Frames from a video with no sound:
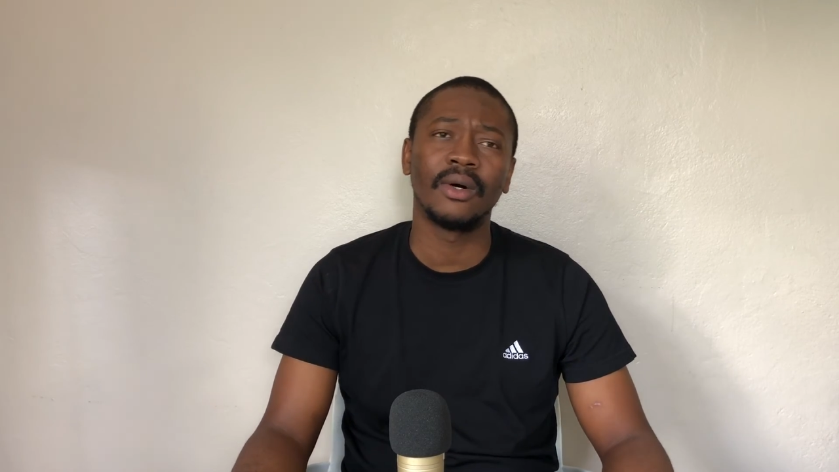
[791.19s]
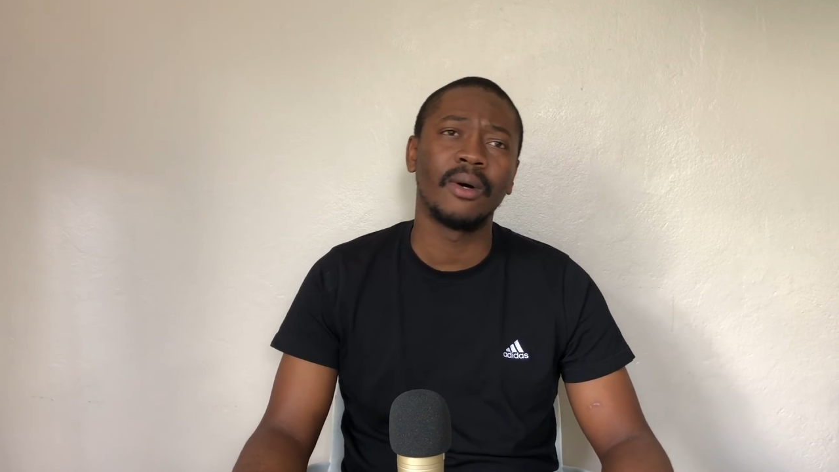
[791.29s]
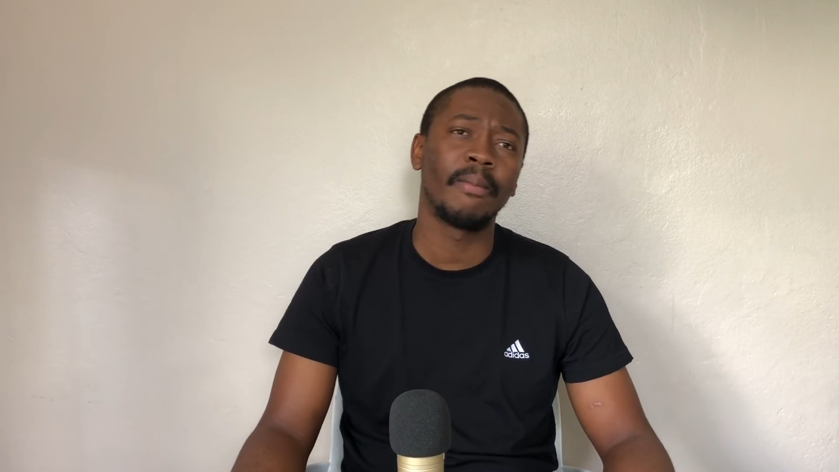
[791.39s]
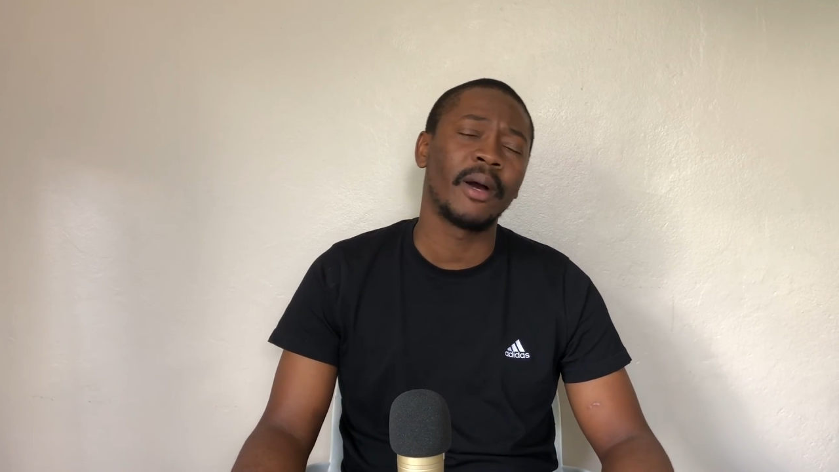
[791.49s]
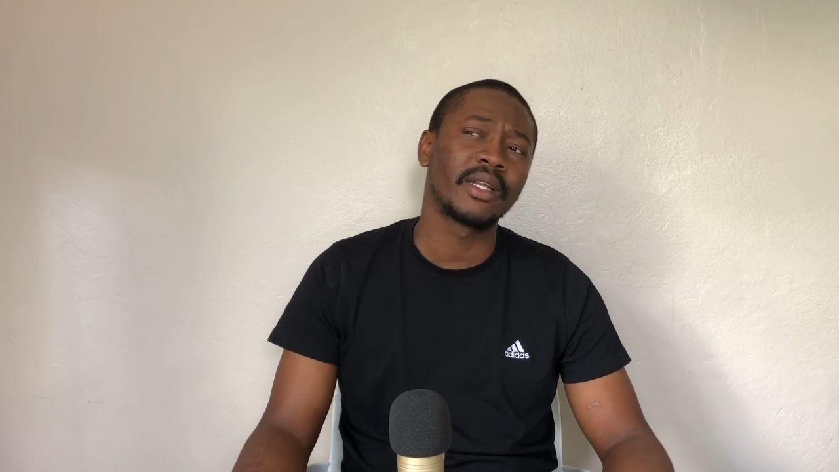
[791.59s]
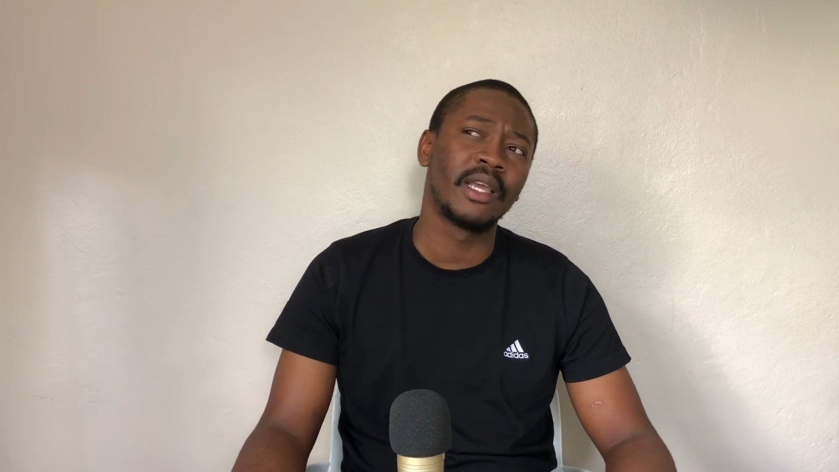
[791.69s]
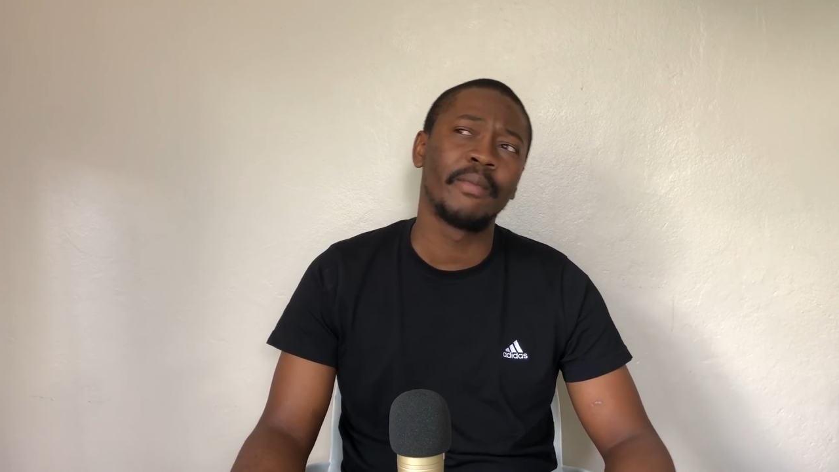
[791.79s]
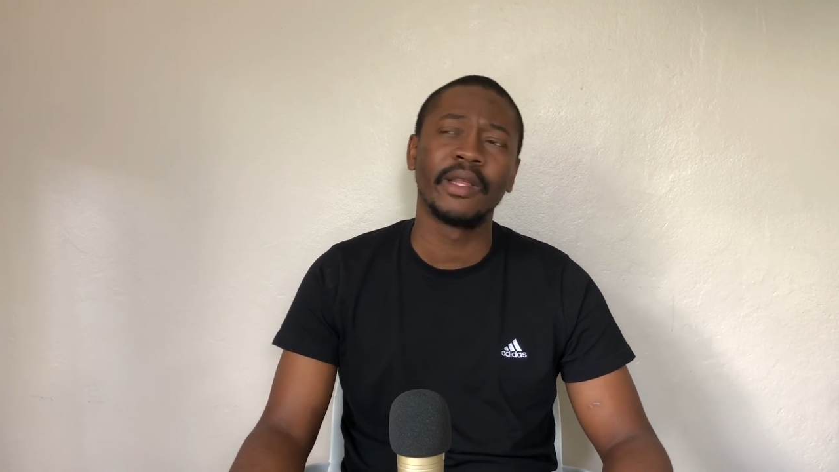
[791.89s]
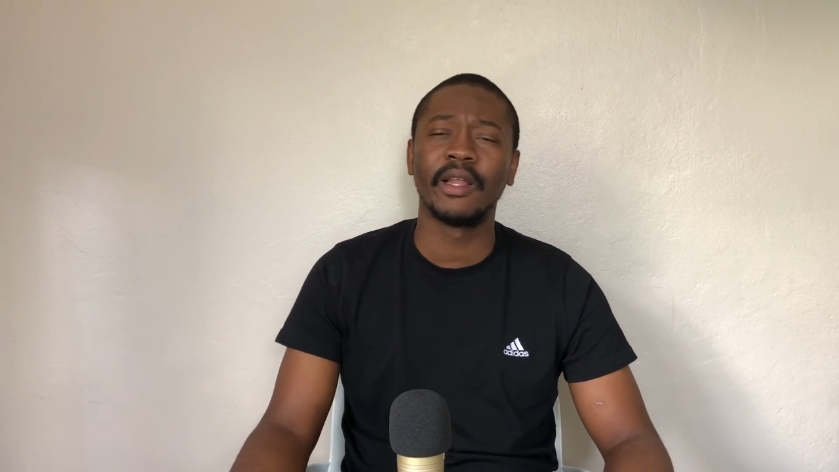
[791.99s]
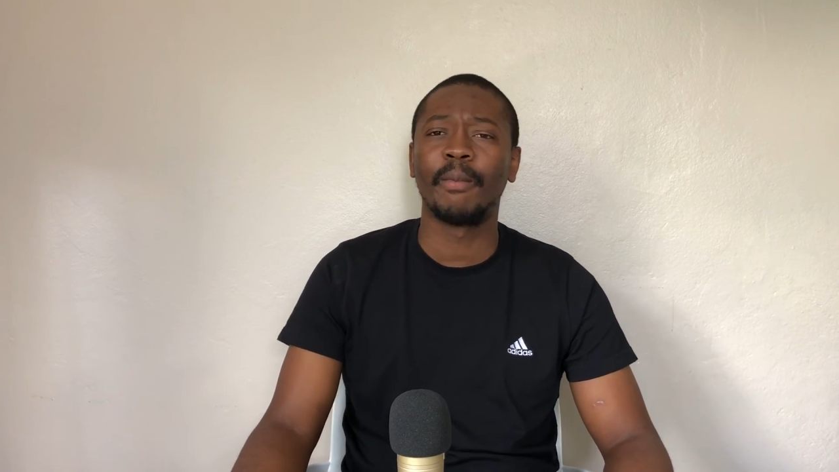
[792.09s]
about
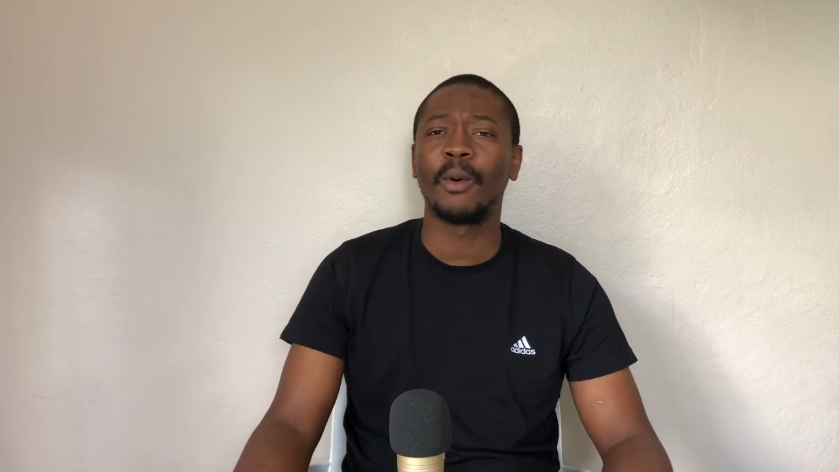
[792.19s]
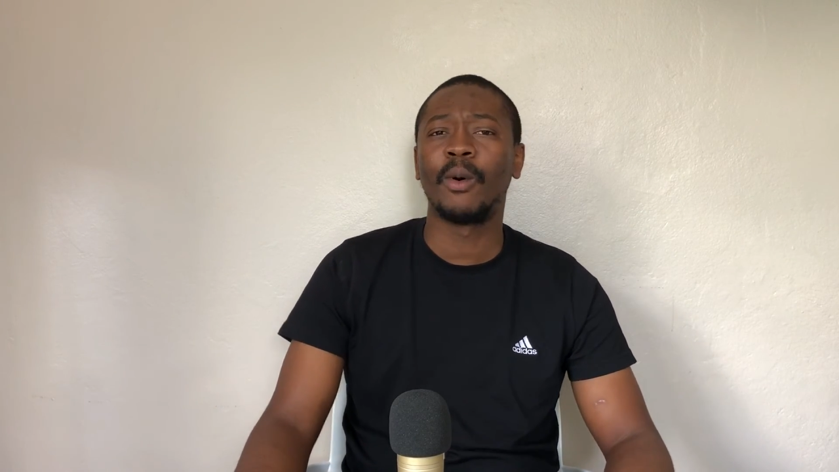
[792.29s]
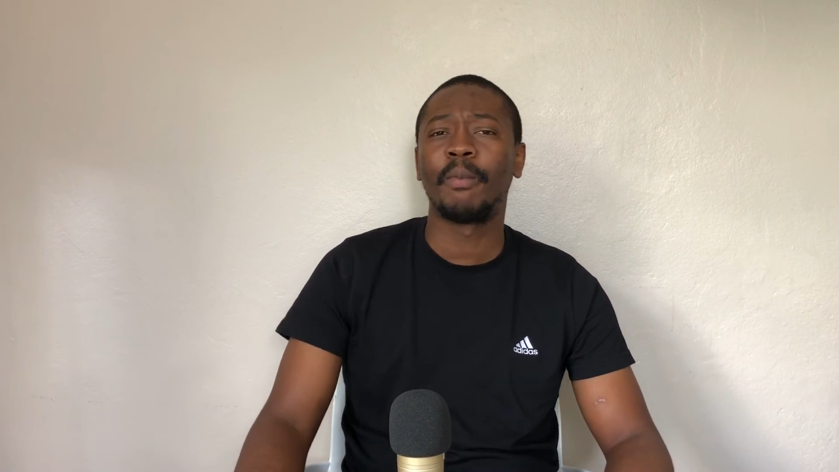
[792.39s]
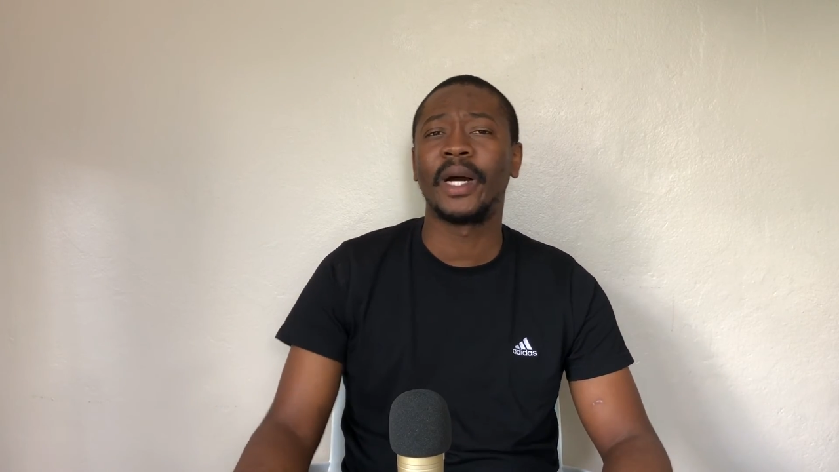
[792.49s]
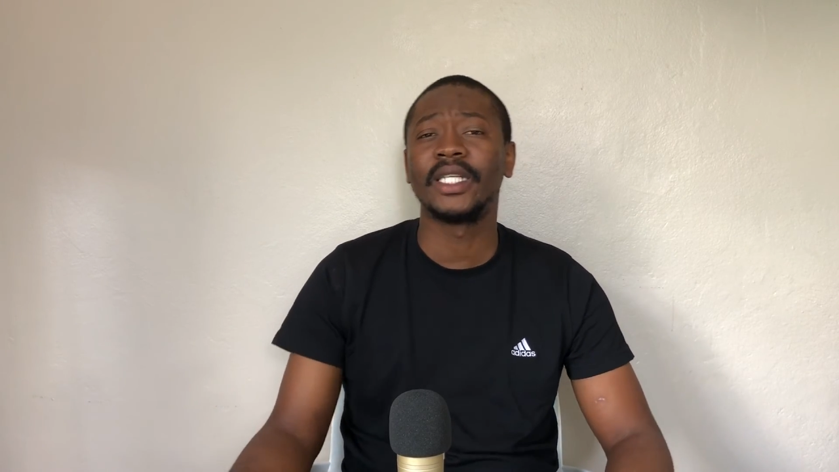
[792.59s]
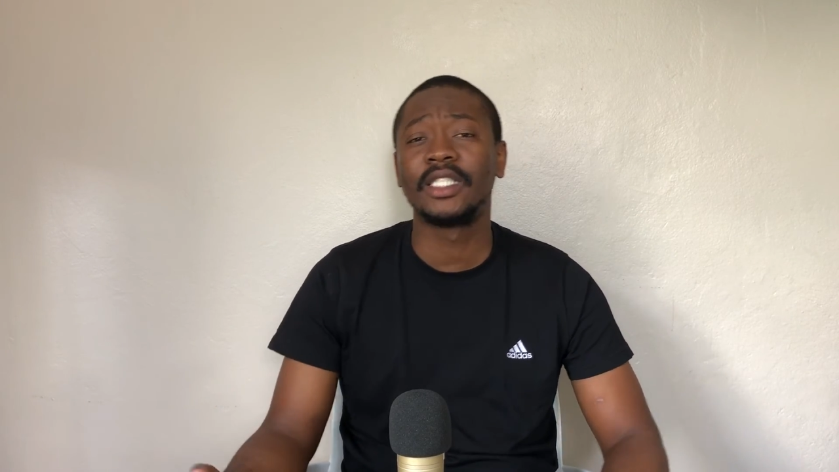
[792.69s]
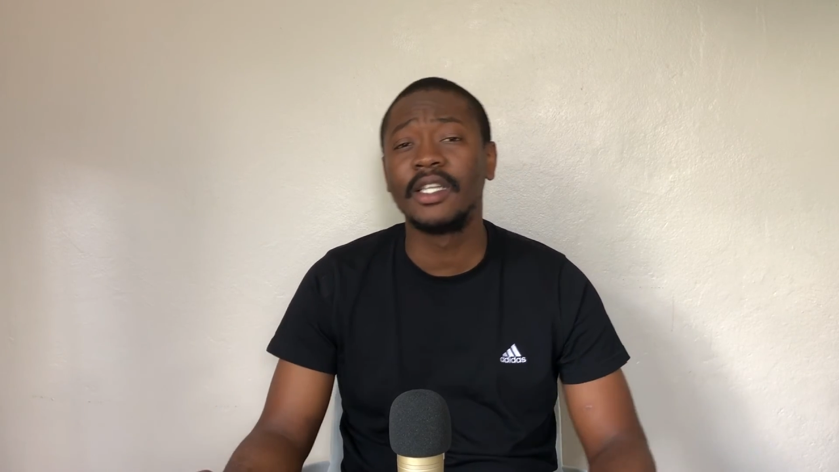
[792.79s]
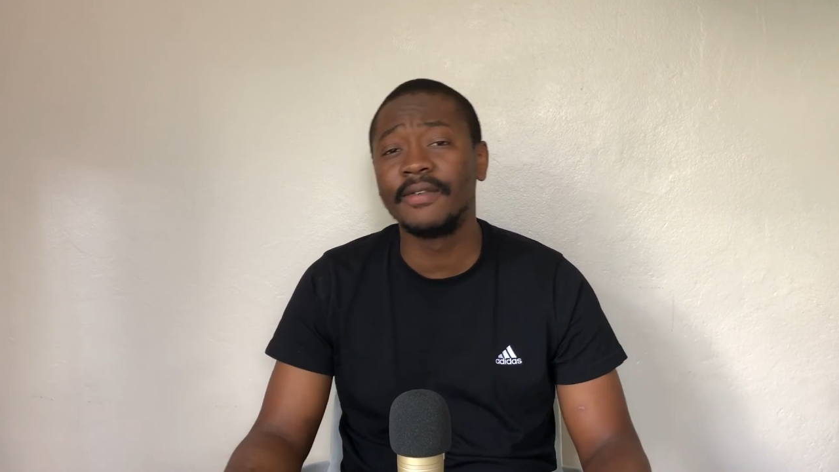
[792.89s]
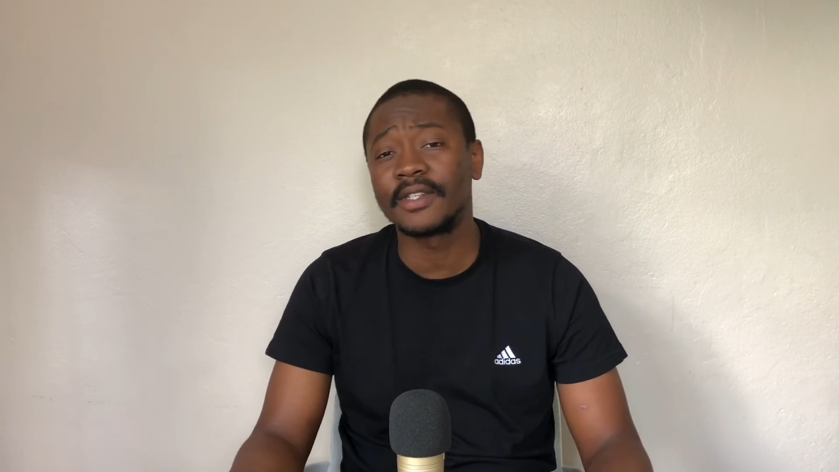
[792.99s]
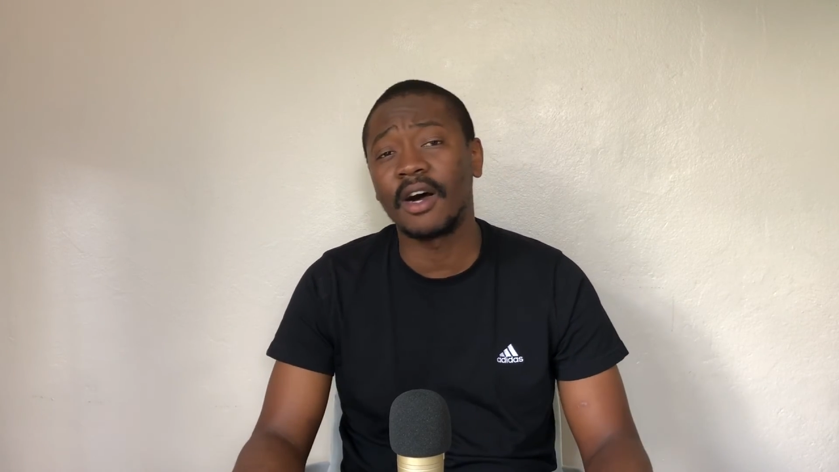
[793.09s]
keeping the ball, but
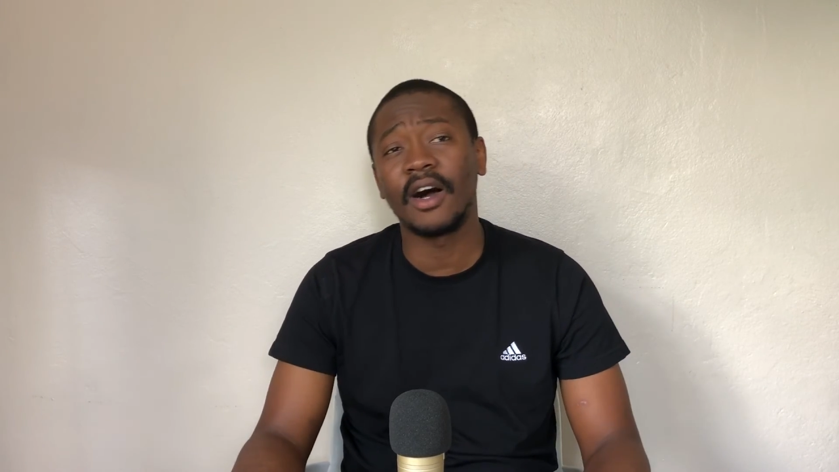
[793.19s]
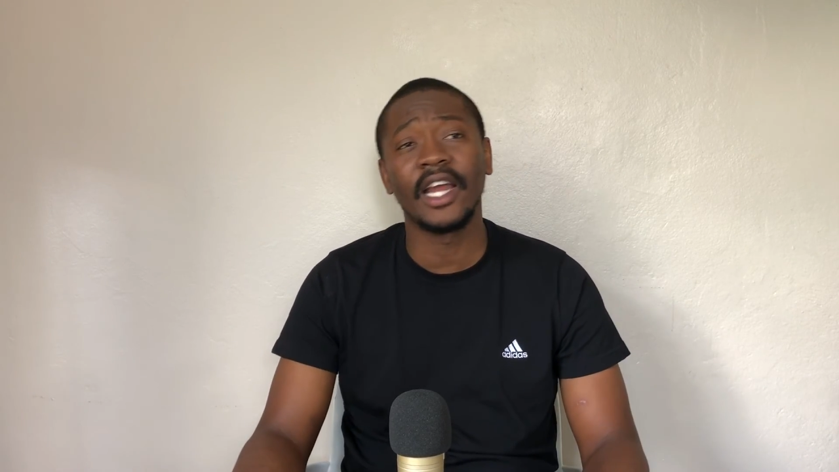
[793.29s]
Chiefs are.